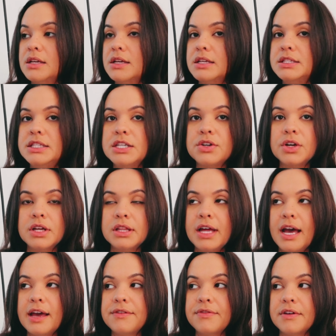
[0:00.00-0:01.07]
Secret
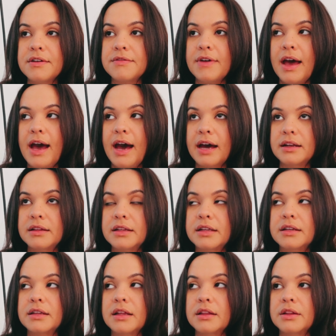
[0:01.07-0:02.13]
Life of
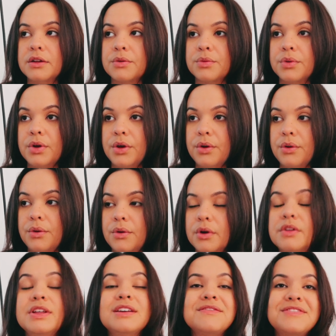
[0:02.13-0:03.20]
Adeline LaRue
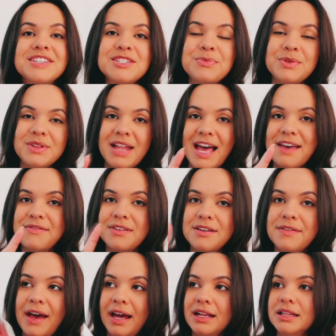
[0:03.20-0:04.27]
or The Invisible Life
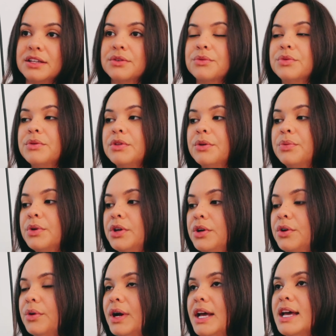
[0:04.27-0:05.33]
of Adeline
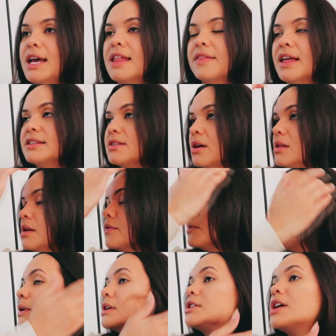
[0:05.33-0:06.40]
LaRue. That's all over
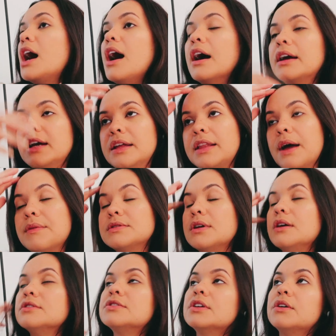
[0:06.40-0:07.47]
BookTok and that was
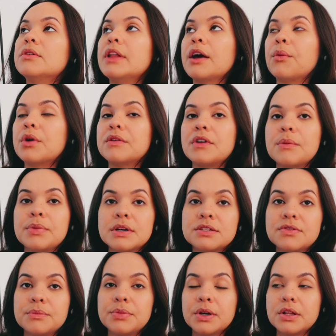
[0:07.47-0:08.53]
also like one of our books
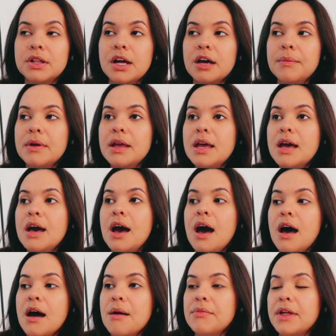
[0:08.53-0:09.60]
from book club
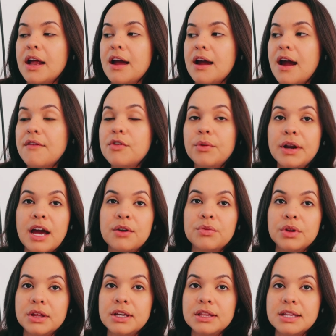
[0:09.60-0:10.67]
um, that everyone had
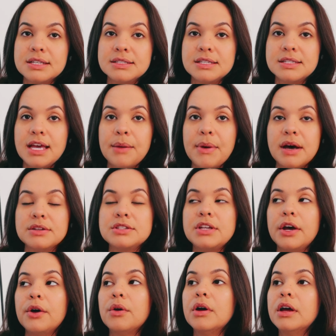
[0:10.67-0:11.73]
really good things to say about.
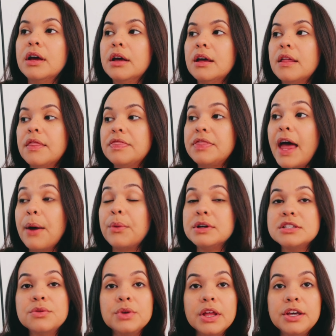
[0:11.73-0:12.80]
So that
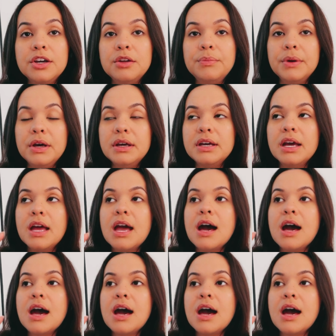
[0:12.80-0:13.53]
was a really good book.